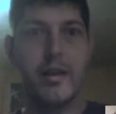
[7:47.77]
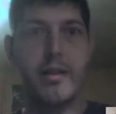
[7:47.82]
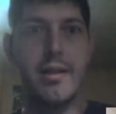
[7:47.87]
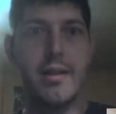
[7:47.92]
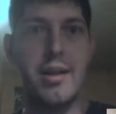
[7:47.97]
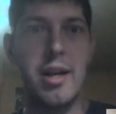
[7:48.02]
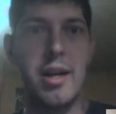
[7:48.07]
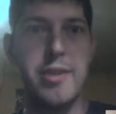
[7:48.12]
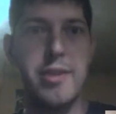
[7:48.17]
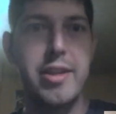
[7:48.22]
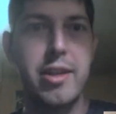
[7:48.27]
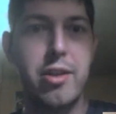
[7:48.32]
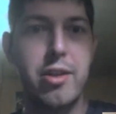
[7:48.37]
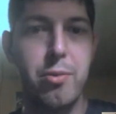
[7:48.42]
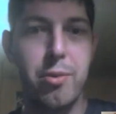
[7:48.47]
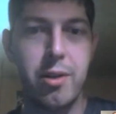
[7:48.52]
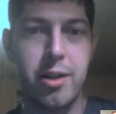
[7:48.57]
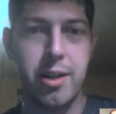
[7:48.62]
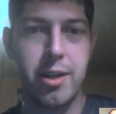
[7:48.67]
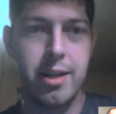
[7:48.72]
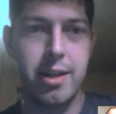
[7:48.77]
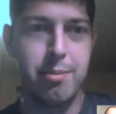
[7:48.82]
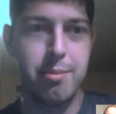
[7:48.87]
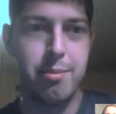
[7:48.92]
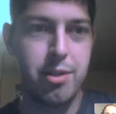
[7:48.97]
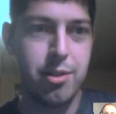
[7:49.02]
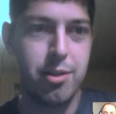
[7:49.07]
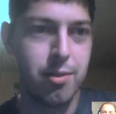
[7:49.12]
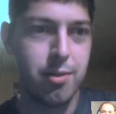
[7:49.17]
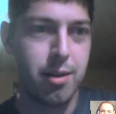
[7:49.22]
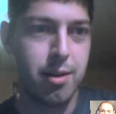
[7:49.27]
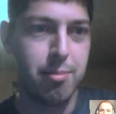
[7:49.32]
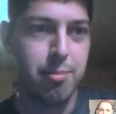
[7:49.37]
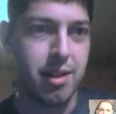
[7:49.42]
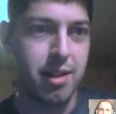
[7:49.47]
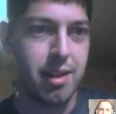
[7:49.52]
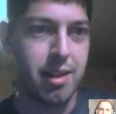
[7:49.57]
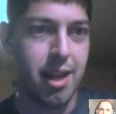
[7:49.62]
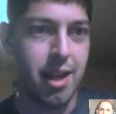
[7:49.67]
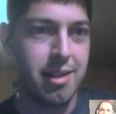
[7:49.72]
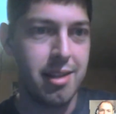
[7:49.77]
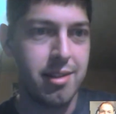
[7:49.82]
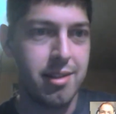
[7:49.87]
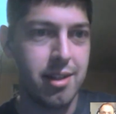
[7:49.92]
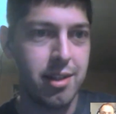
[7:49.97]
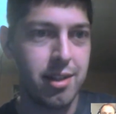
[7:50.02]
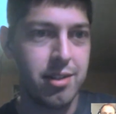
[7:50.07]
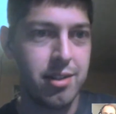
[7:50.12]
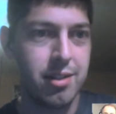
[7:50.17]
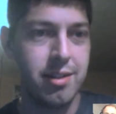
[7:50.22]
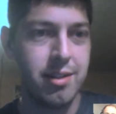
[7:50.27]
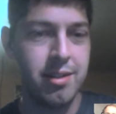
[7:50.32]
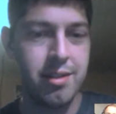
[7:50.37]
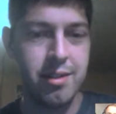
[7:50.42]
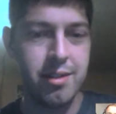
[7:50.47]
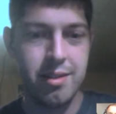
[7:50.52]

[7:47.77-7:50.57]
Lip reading: I'll take a work item to update that section.